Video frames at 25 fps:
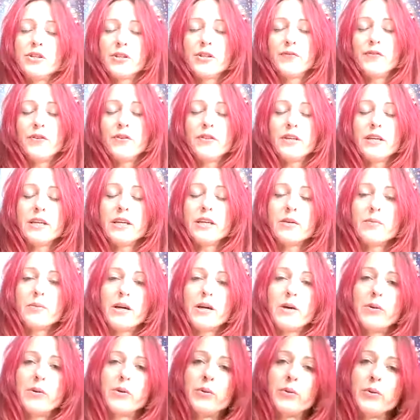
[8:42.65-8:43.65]
So if you think
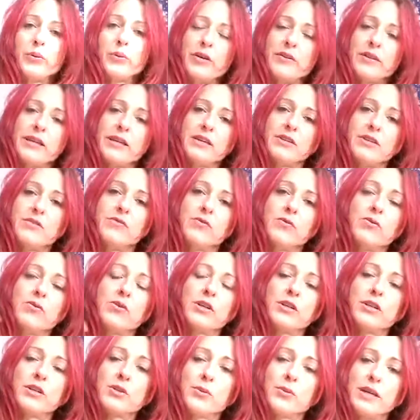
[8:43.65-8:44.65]
about where we were the end of
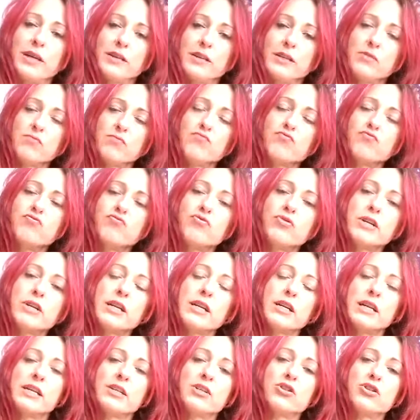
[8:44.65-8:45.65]
August, we had these
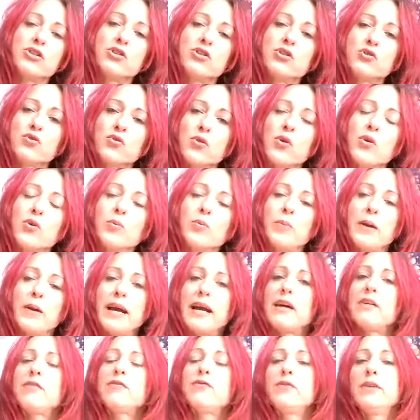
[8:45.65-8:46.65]
really strong,
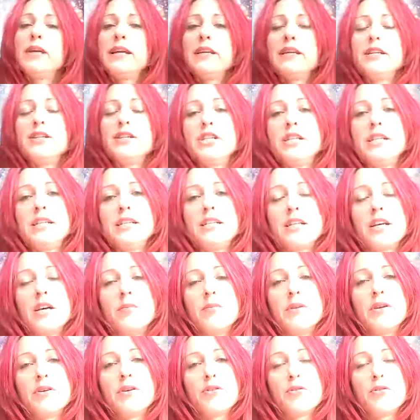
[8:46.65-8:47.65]
powerful energies
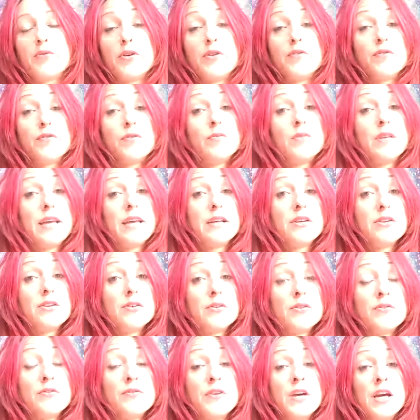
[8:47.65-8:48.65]
coming through from the end
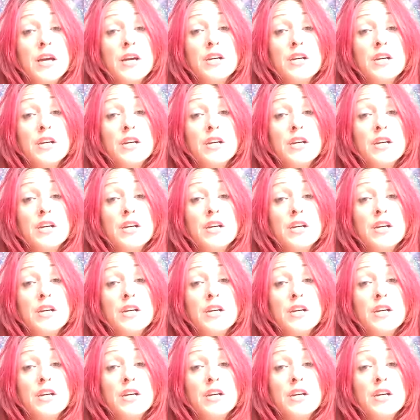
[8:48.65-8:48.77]
of